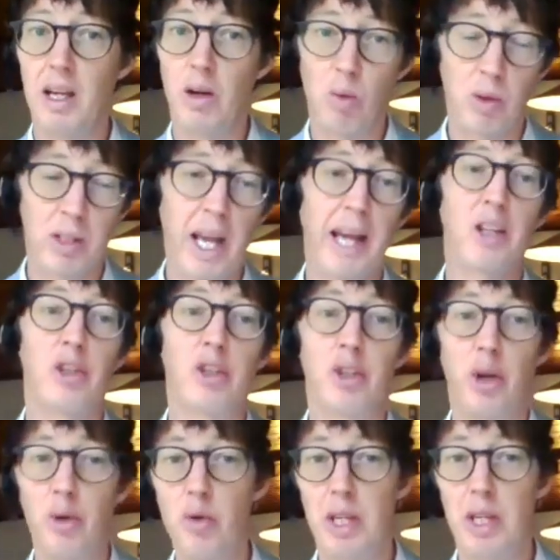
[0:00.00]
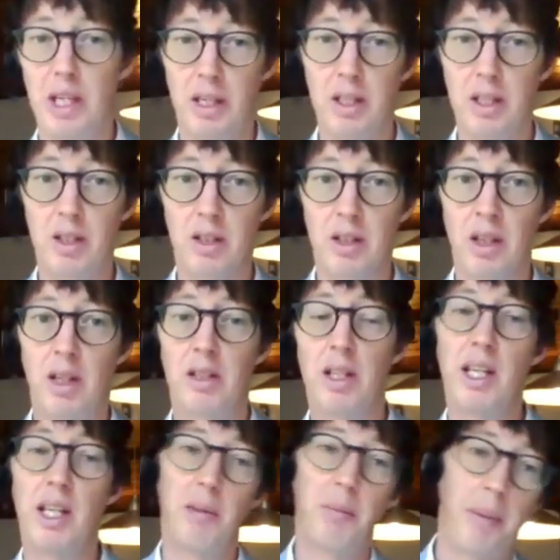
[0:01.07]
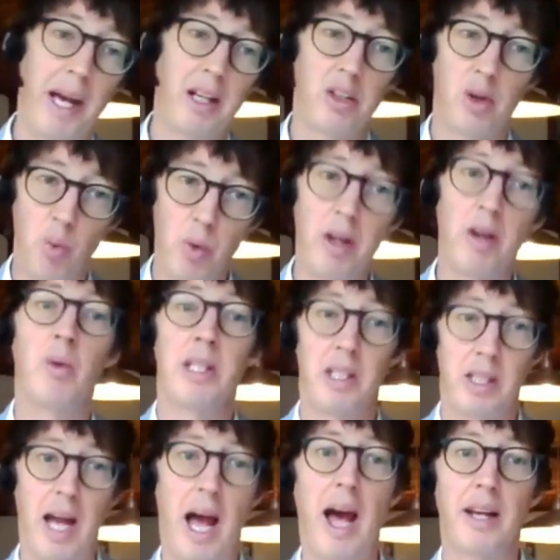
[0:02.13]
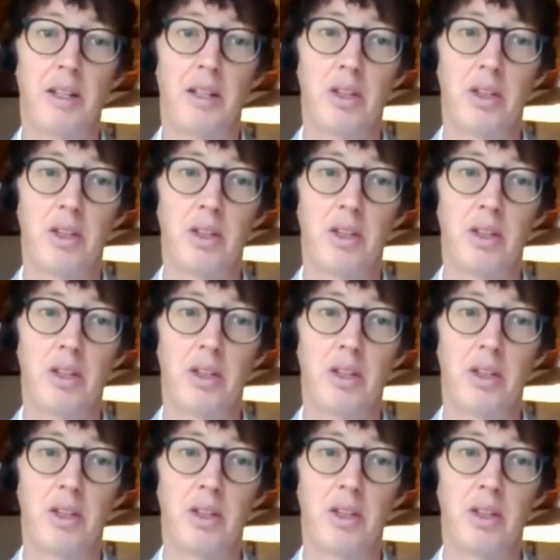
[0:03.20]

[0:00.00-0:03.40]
it will take 2 years to get back to where we started.